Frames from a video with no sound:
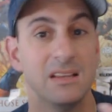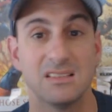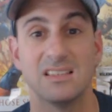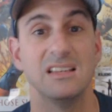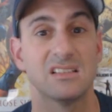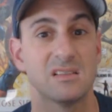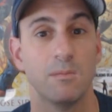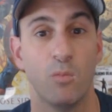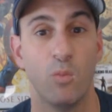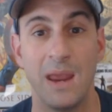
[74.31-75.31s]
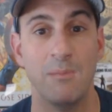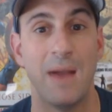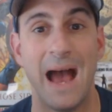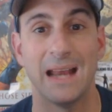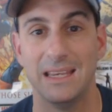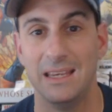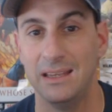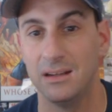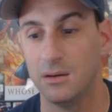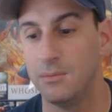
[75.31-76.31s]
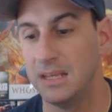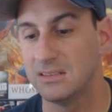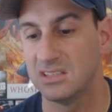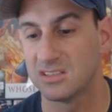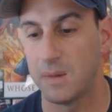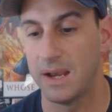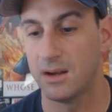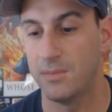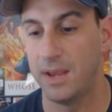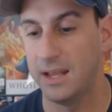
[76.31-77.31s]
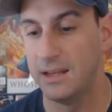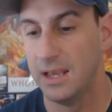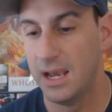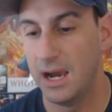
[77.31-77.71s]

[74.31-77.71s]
since way back in Amazing Spider-Man.